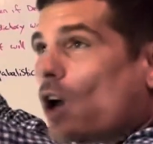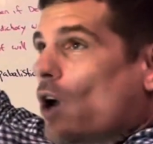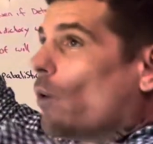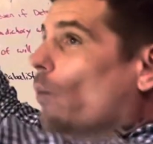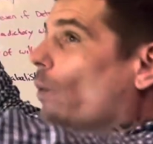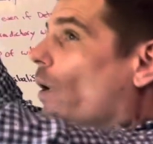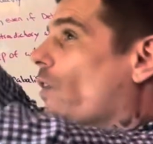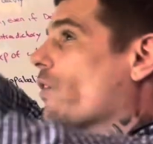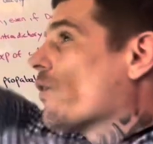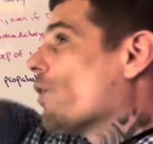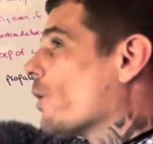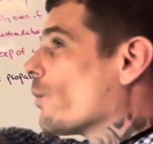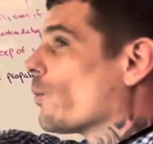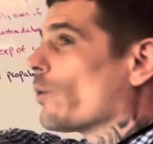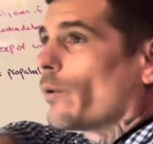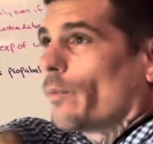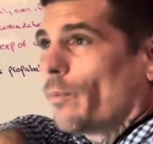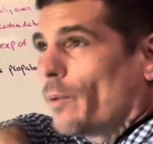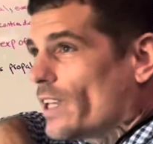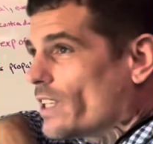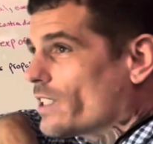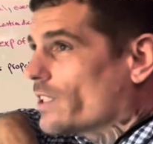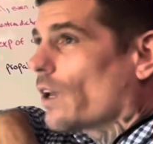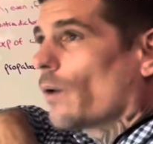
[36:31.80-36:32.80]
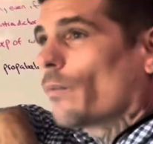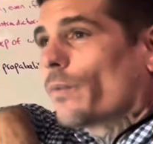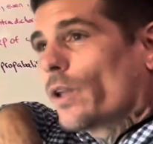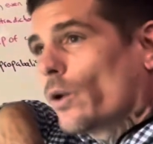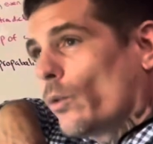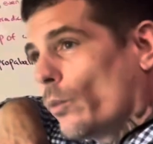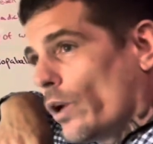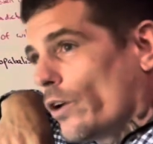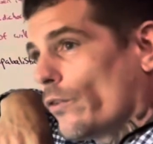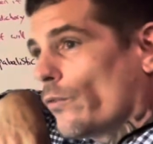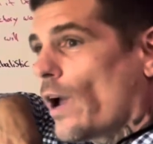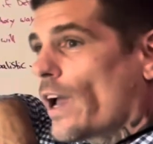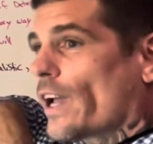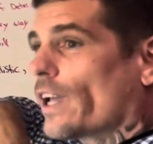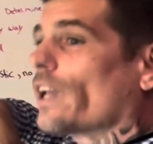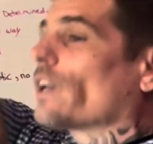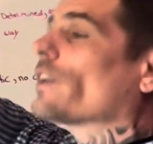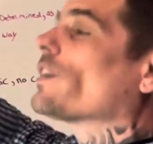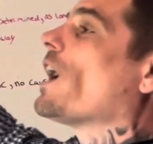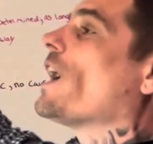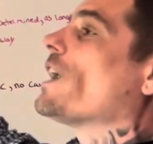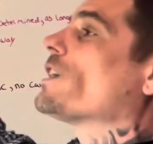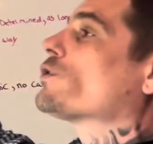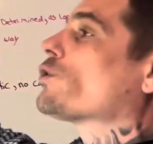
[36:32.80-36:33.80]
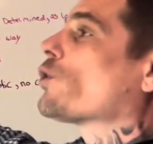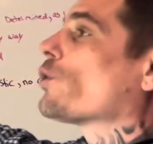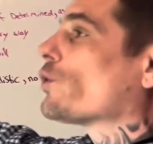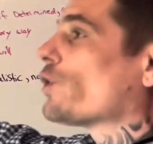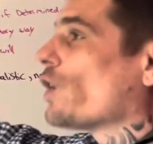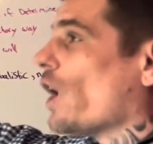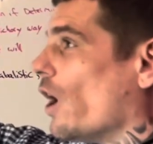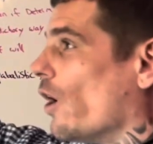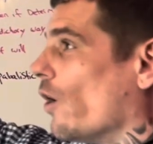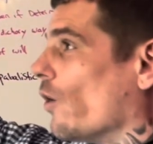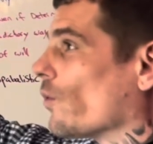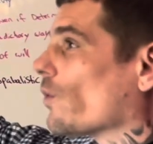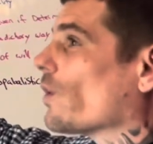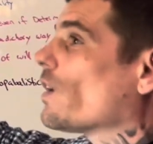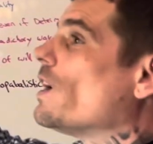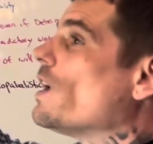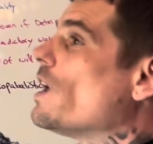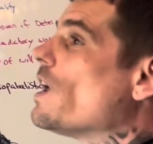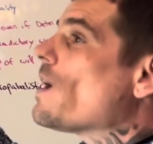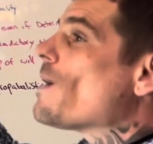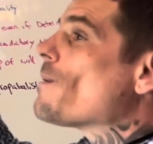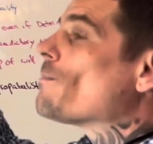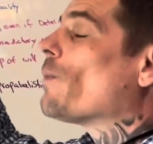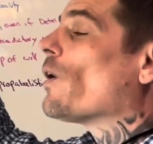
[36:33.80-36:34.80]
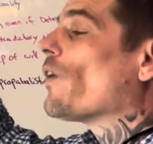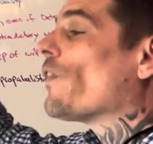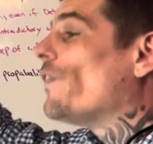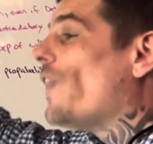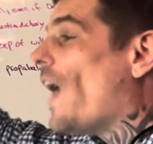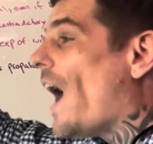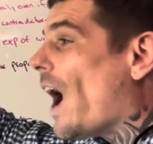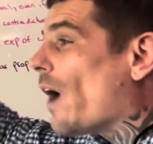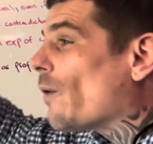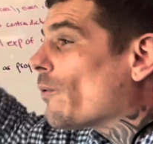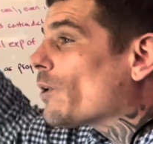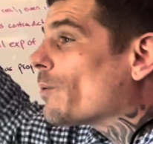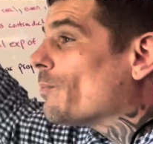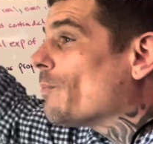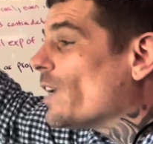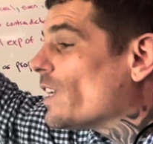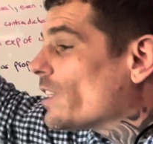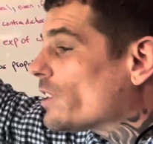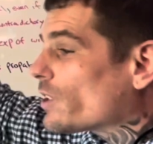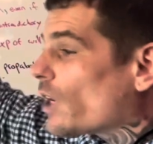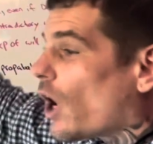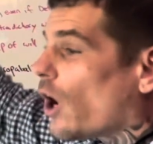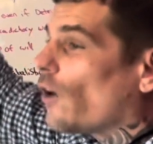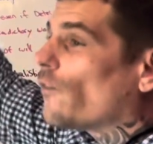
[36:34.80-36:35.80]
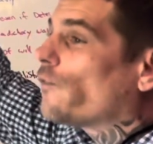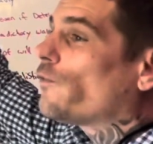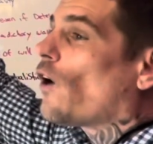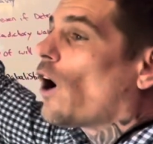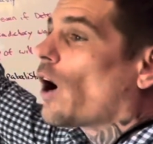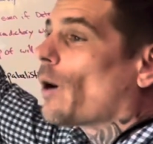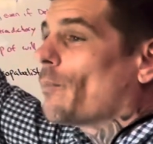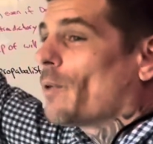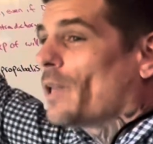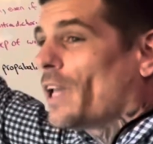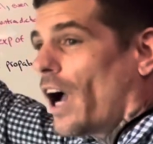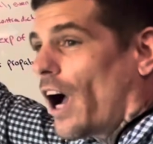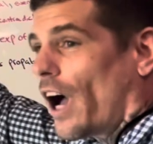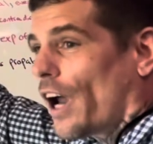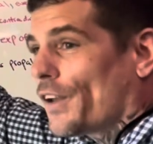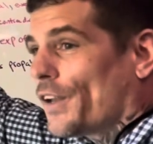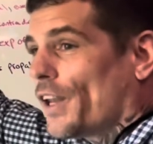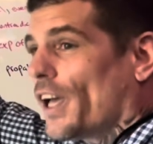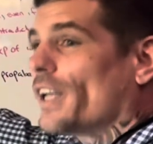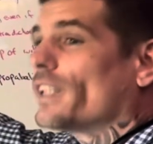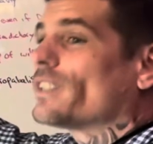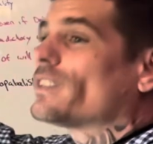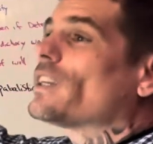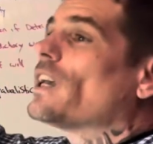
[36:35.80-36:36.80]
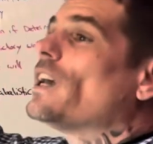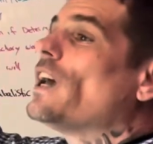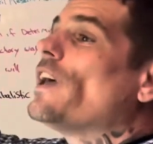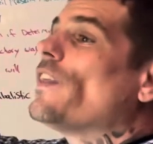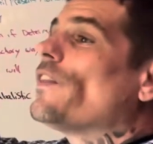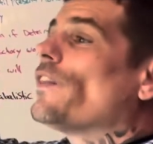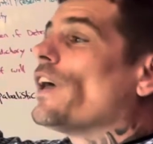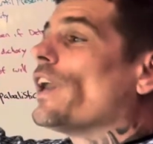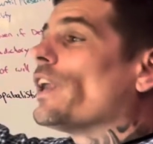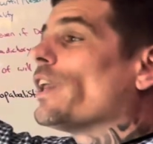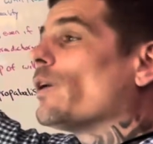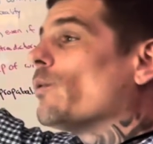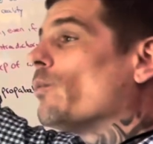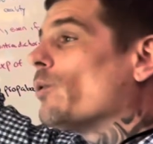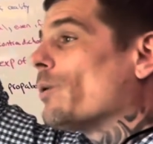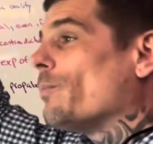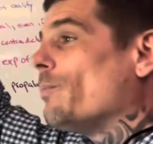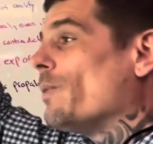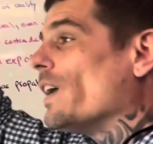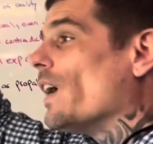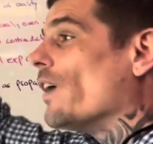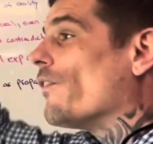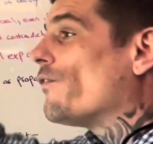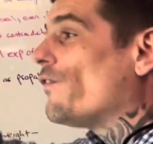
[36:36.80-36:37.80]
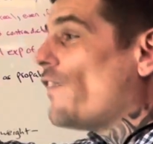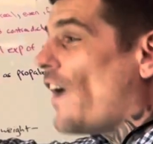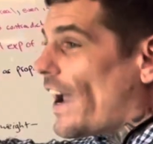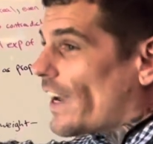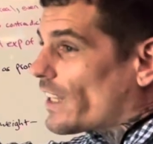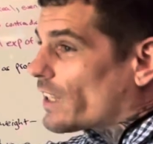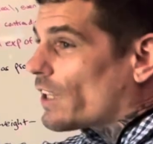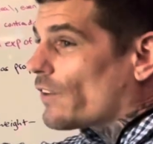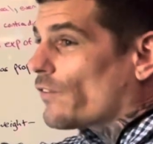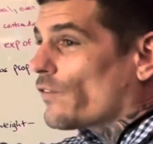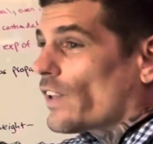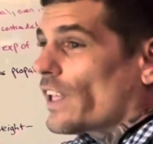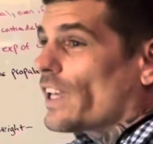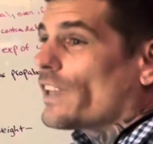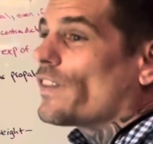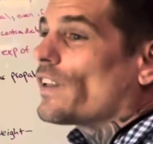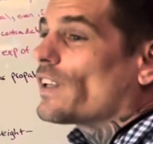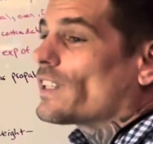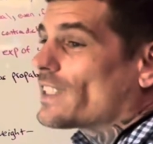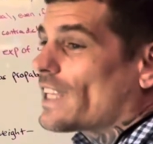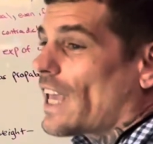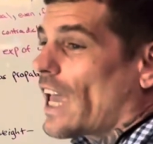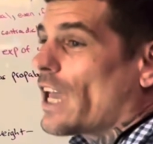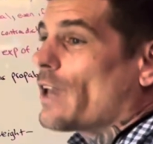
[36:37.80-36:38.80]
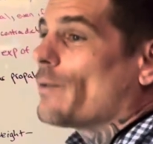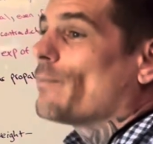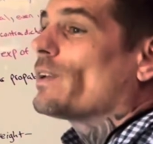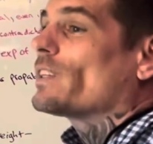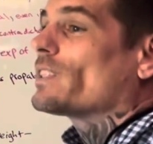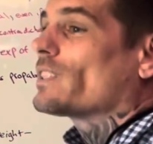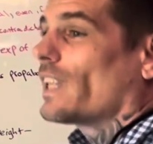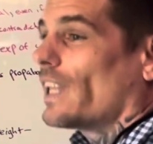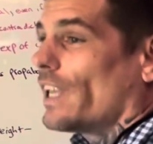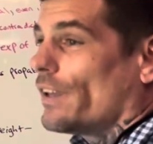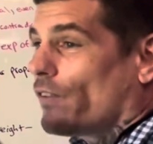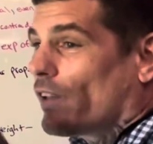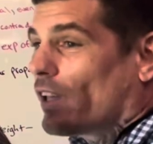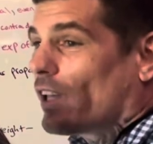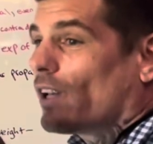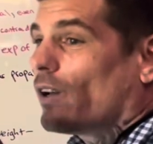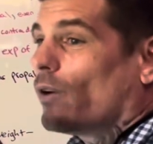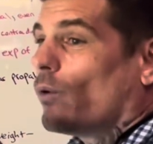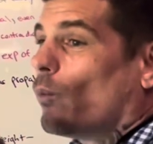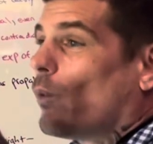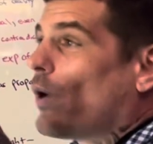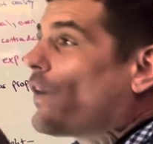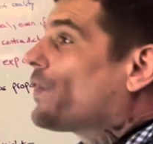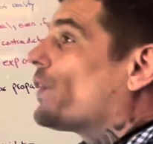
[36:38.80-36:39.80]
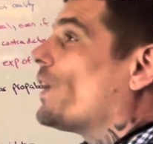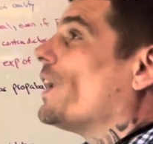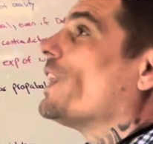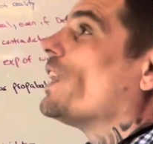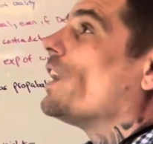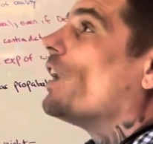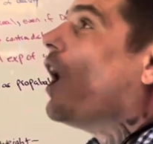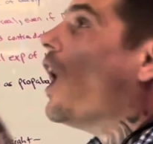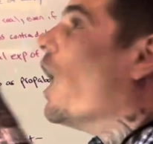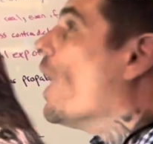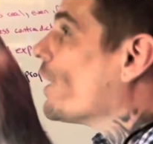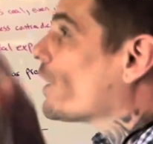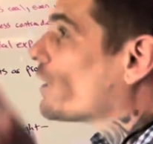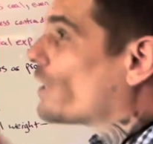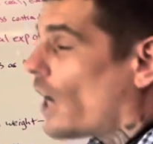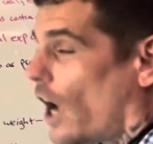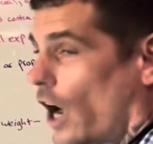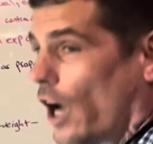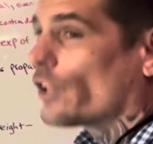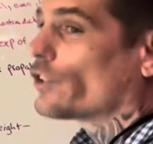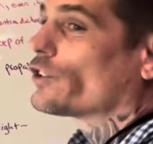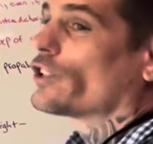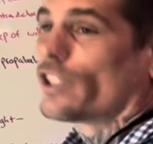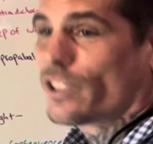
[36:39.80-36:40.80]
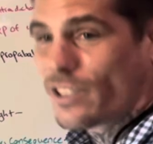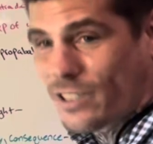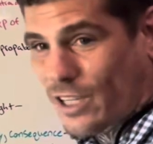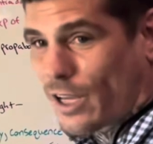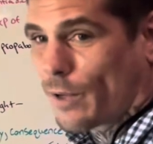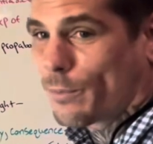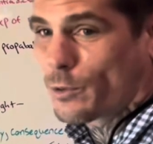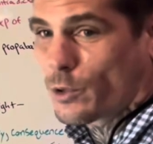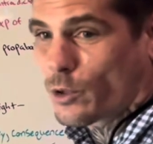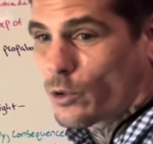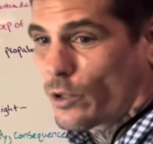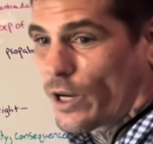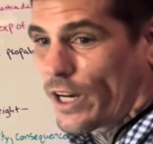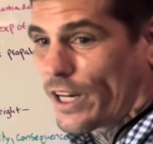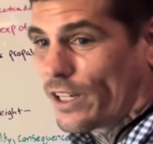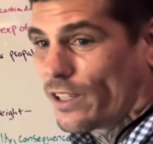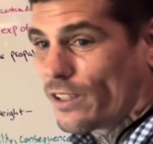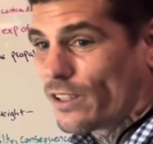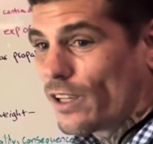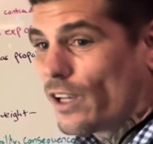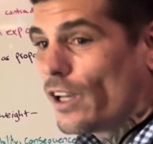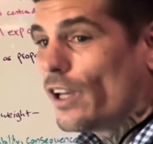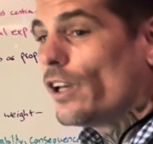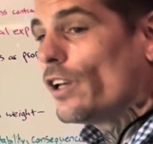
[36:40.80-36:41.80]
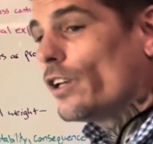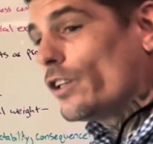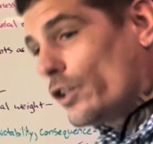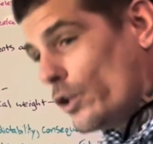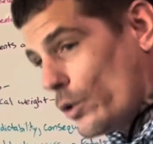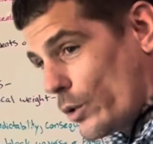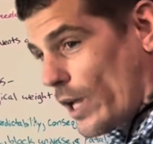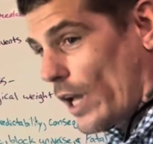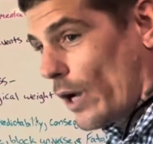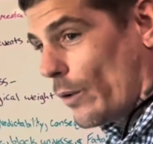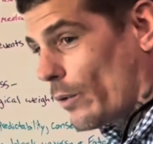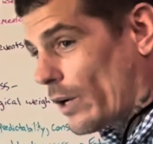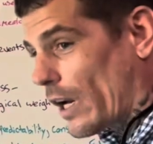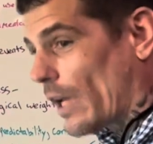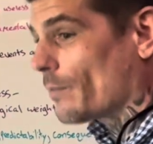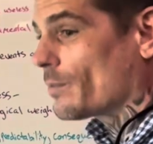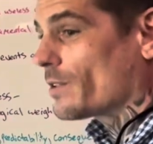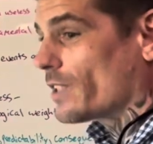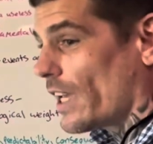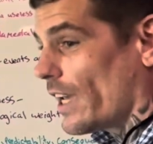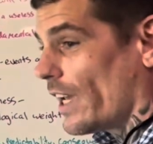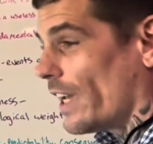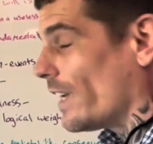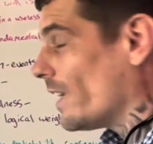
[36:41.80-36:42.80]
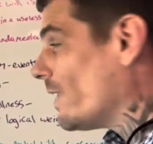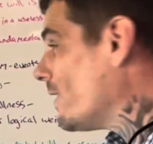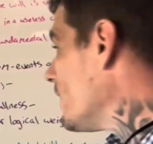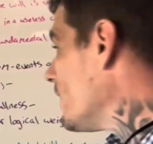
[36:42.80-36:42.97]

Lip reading: whether it would be something we recognize or don't. But that would be so far beyond us that it would be effectively the same as living within an unconscious substrate. You get what I'm saying?